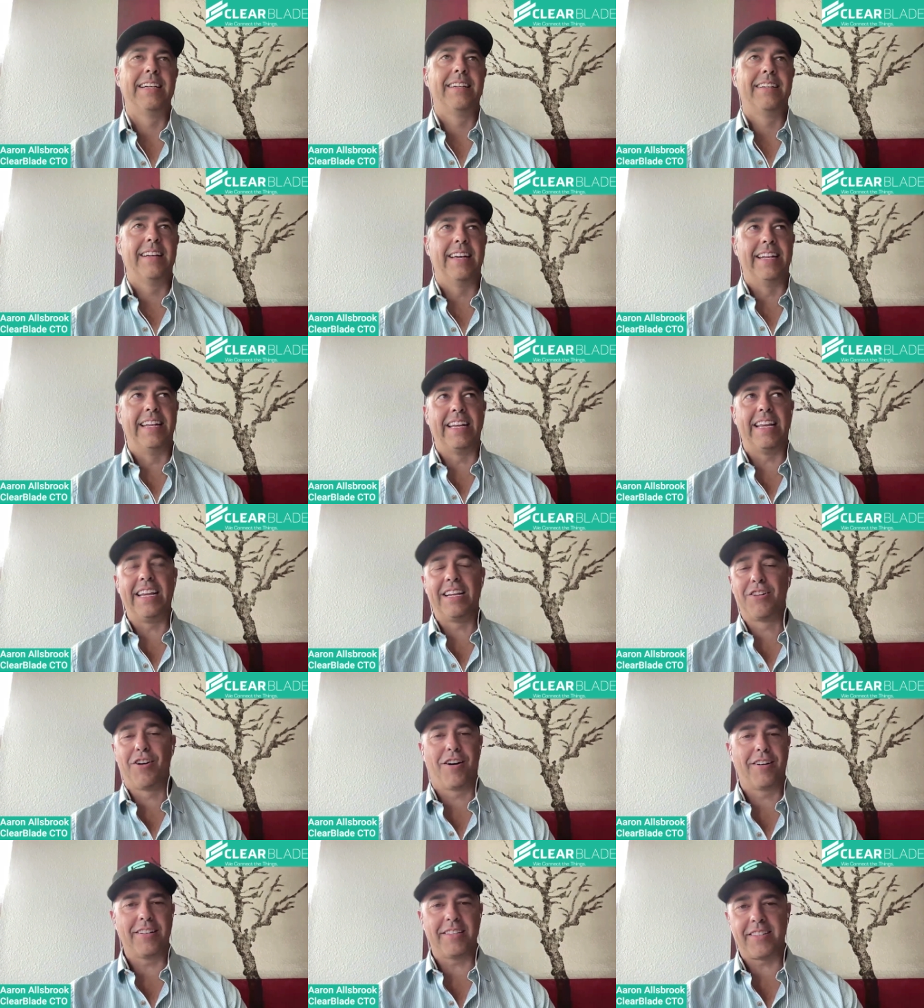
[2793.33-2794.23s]
And he
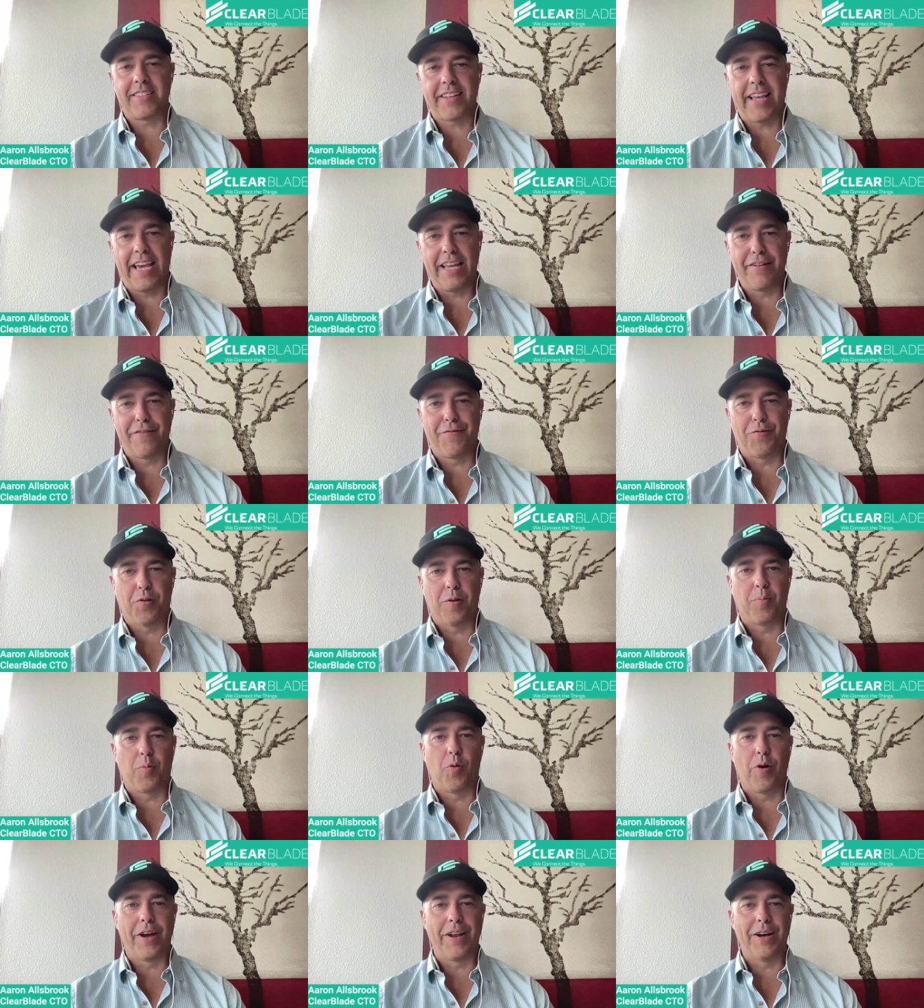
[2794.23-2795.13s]
called it SCADA
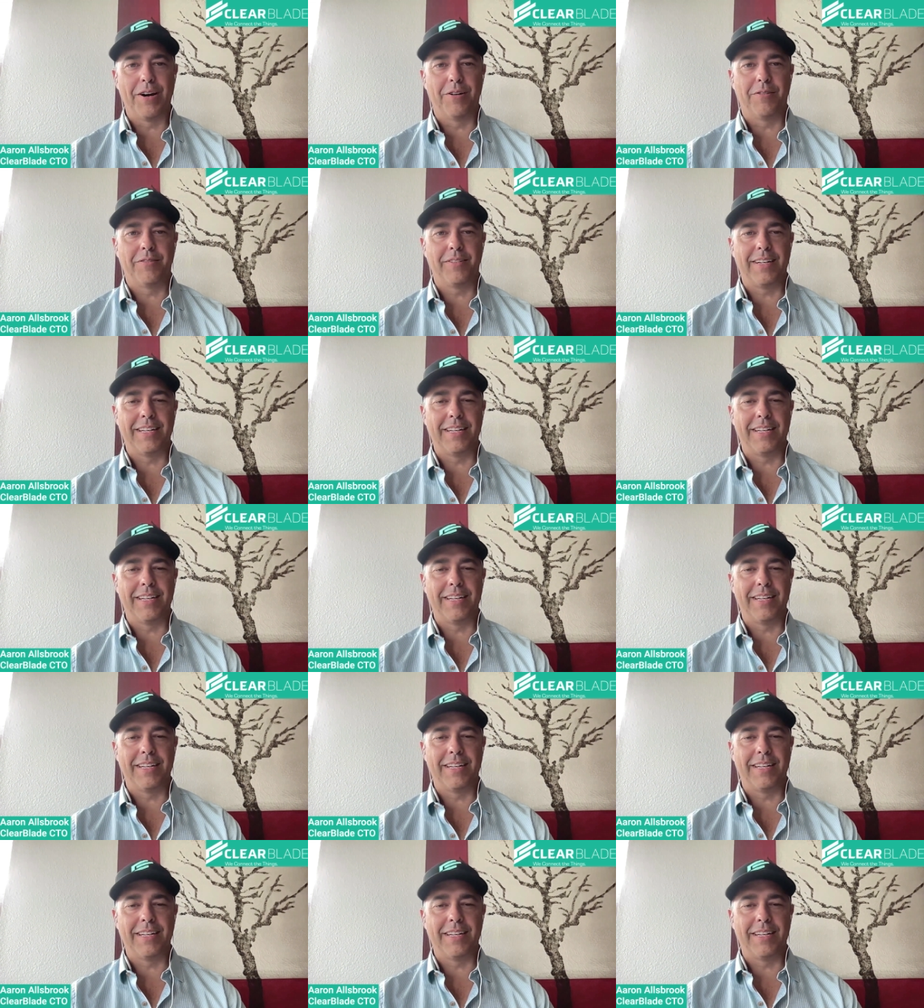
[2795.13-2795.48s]
4.0.